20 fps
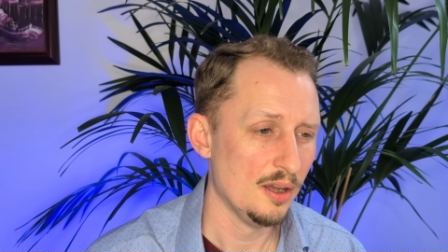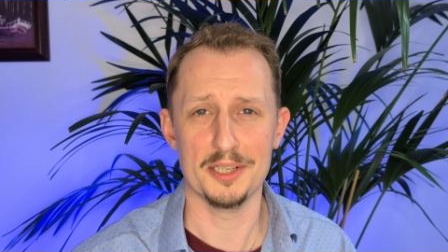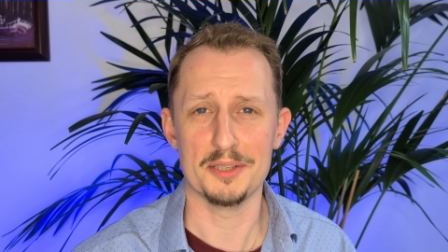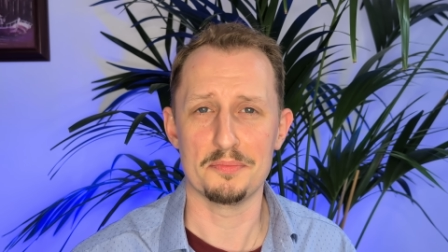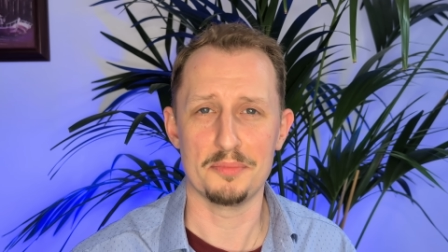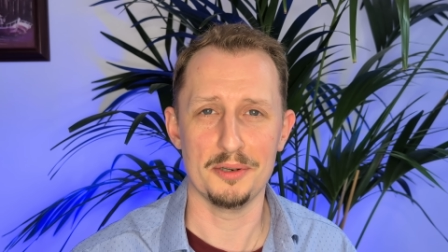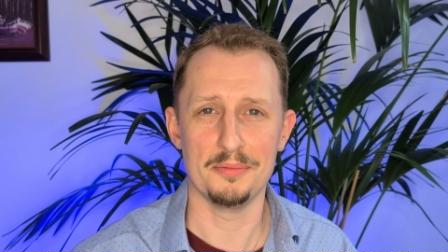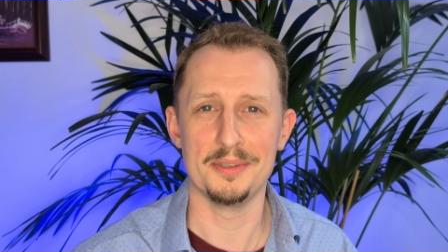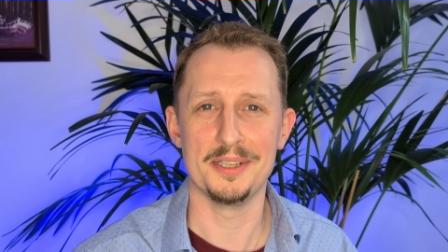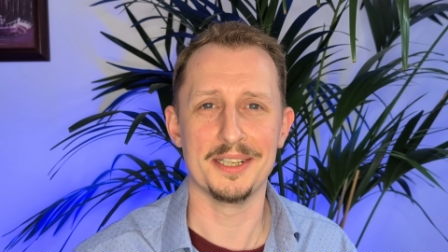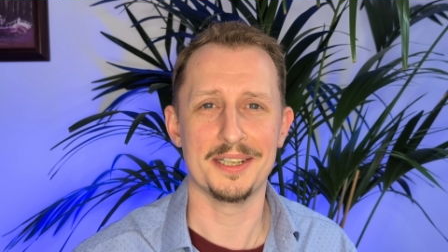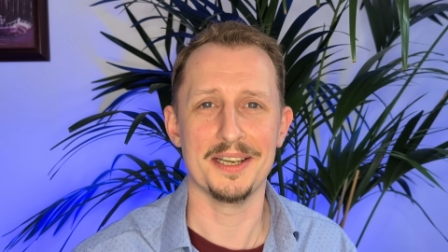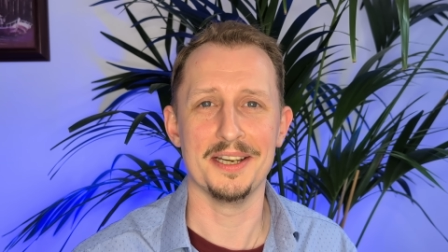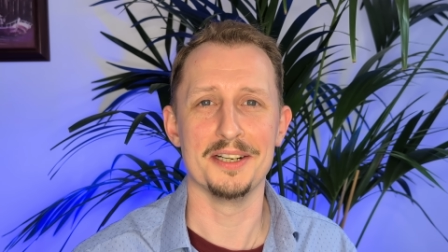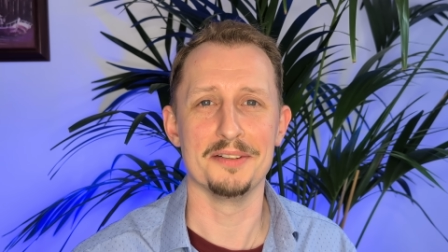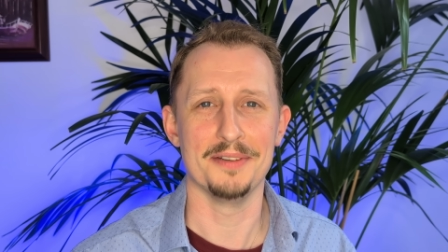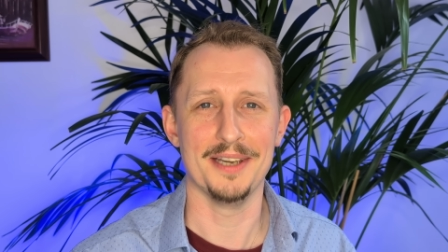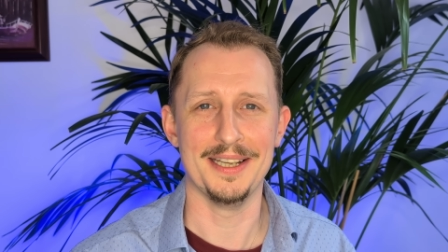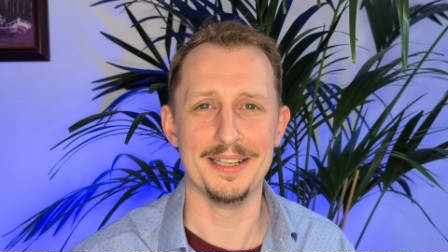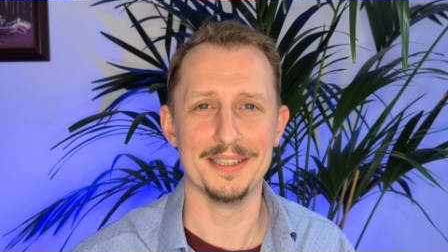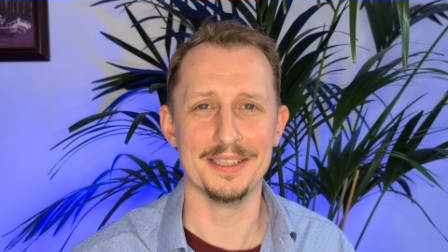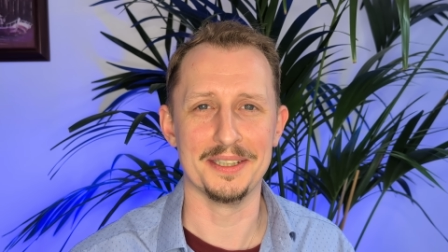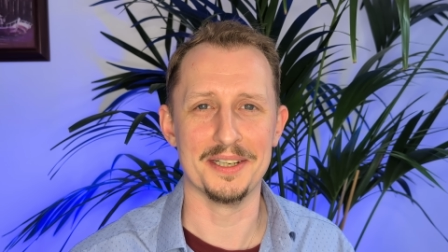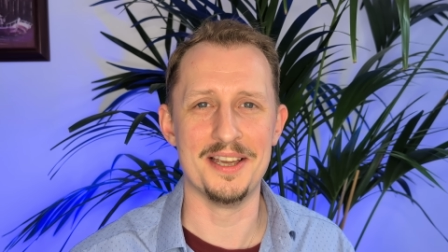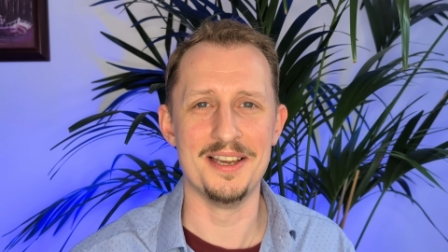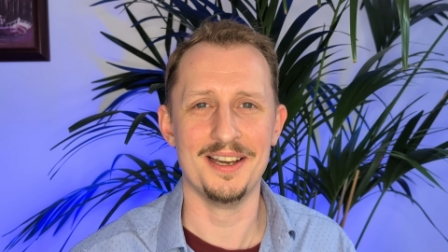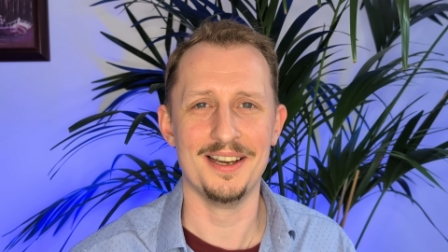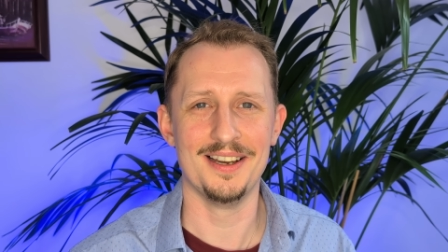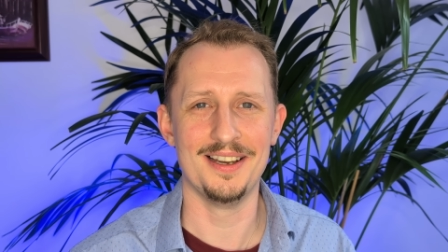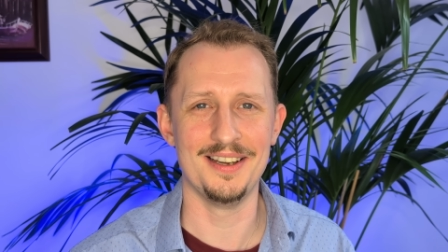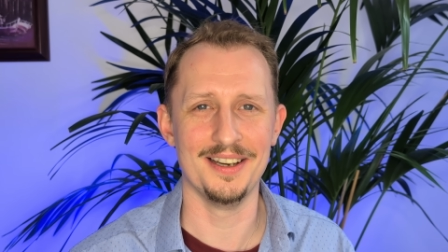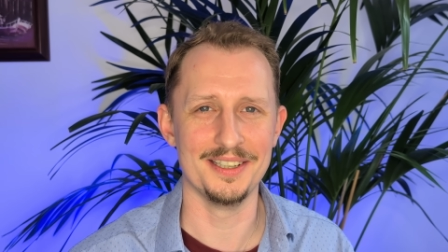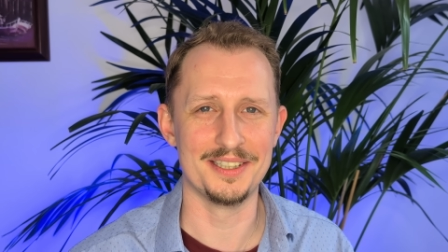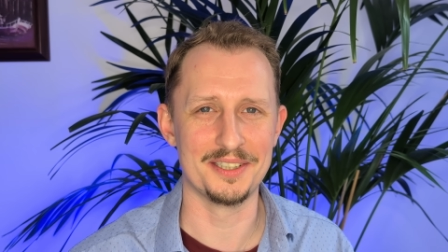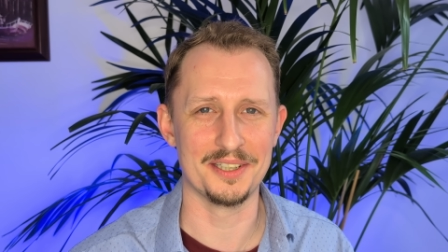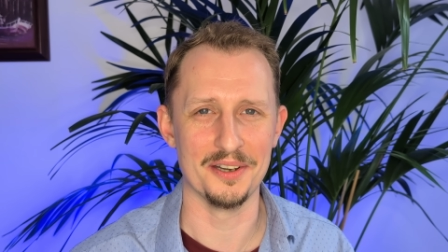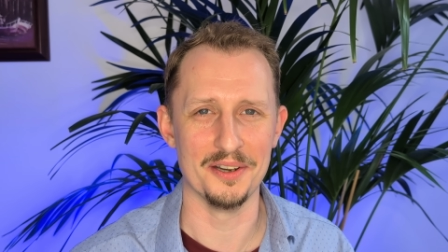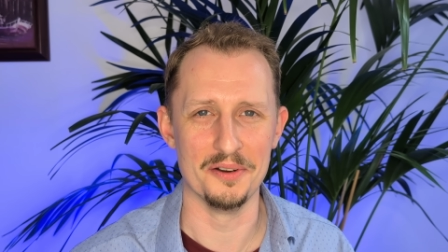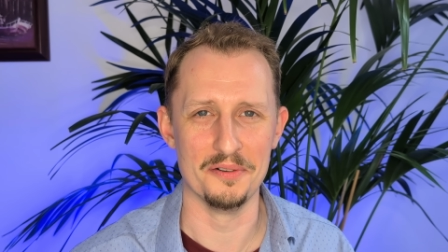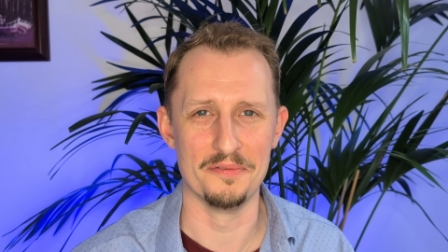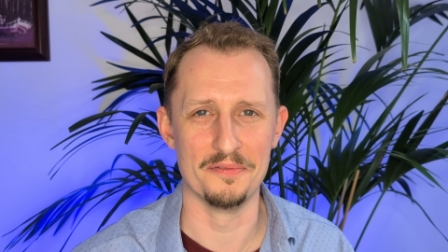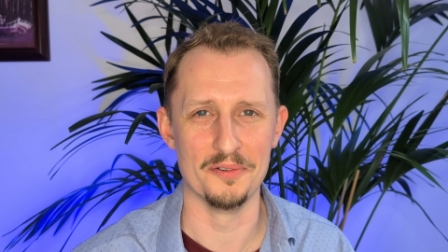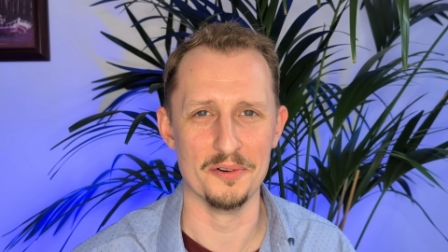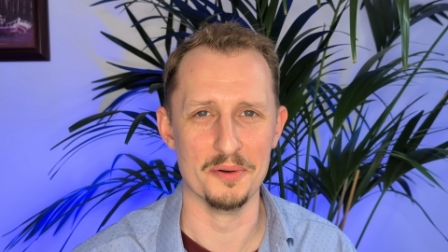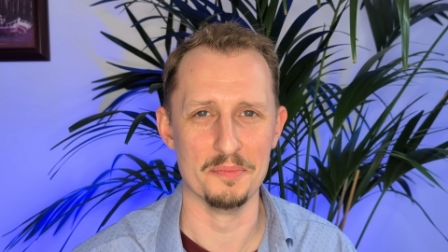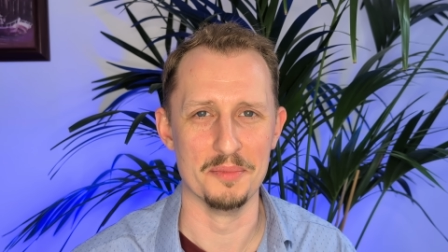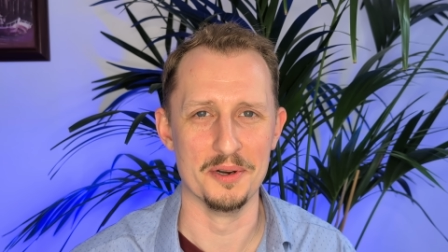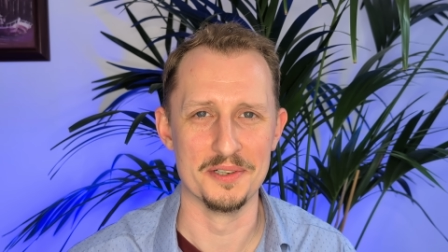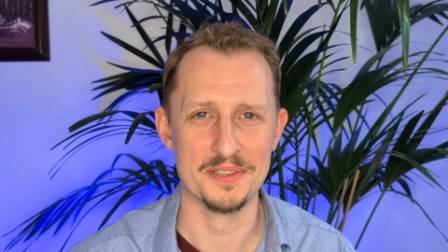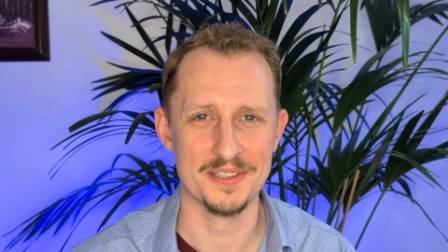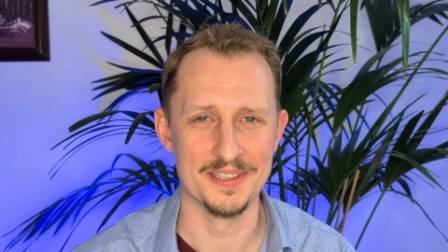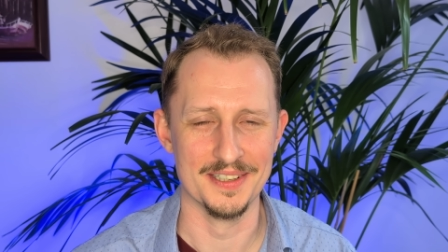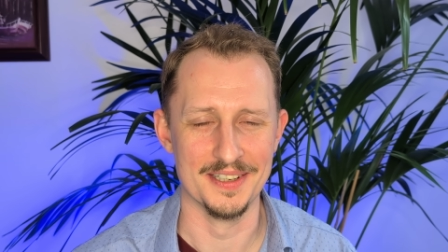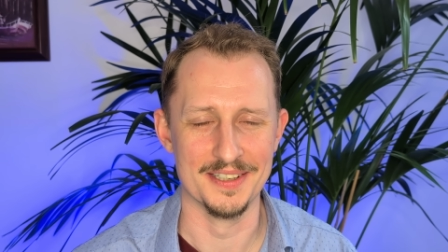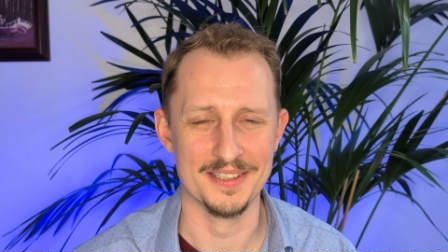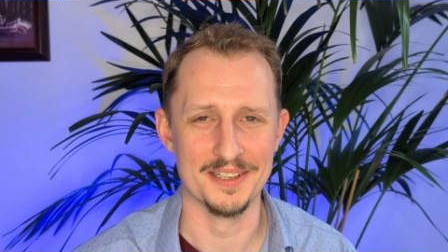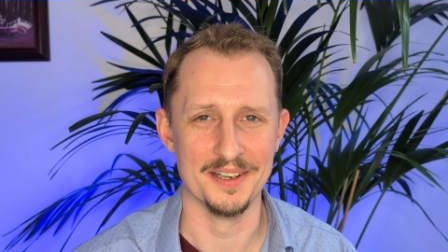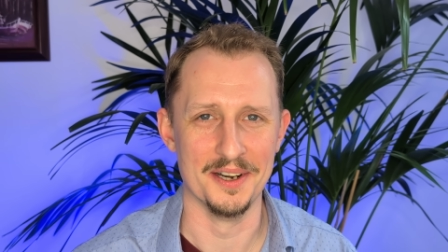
That's probably the kind of handling I'd go for most of the